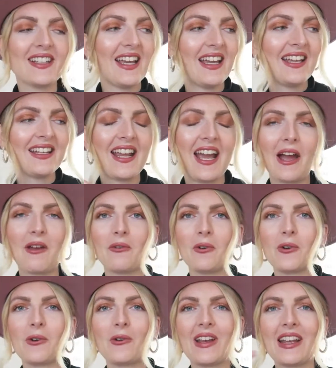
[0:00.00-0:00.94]
And yeah, I
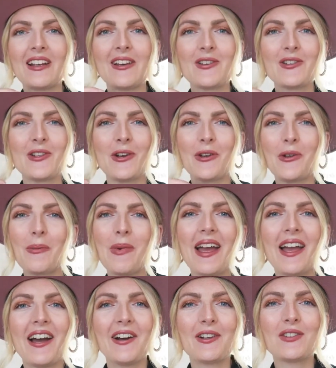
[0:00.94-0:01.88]
will quickly show you
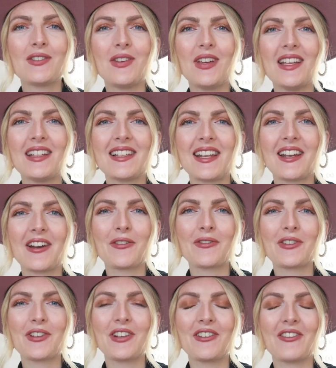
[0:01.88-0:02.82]
my outfit, and
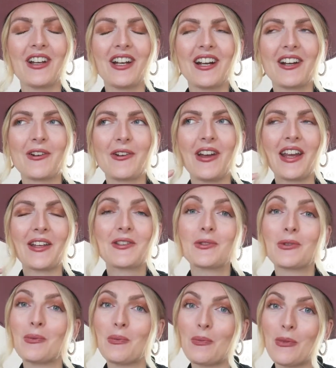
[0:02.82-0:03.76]
after we are going
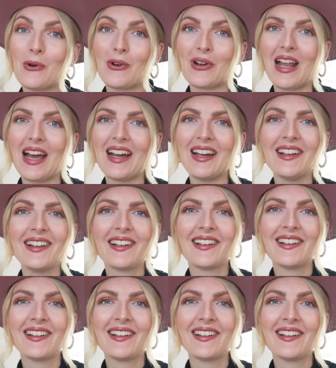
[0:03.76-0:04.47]
to MUGLA.